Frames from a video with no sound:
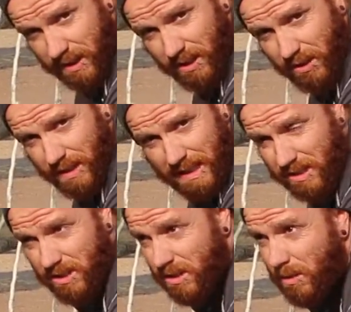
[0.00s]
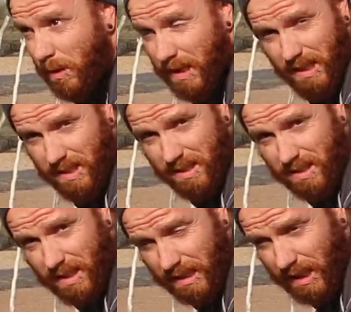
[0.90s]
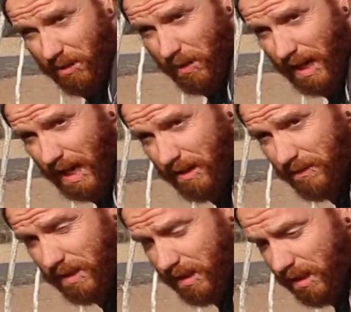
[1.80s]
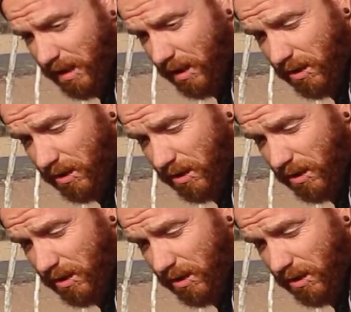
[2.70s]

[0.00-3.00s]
kill it. That's just the way it is. Like, they don't have a